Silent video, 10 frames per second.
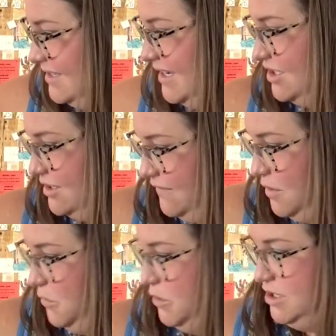at just a few
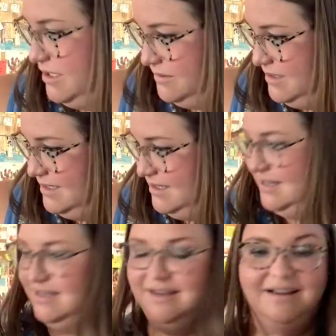more shoes.
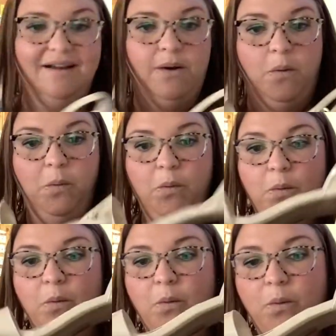
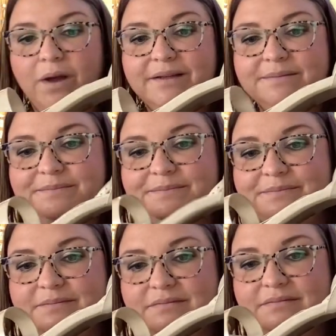Ooh,
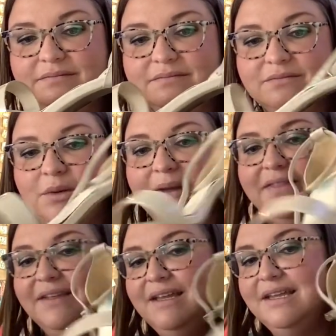what
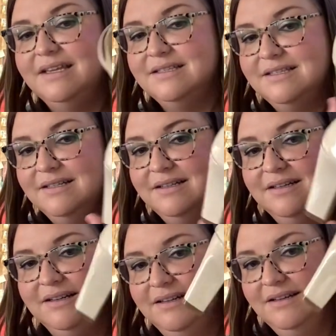about these?
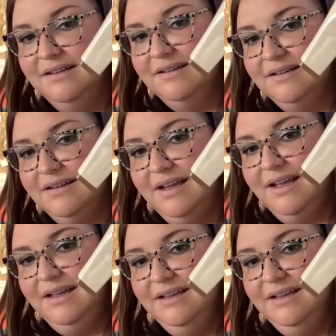Okay,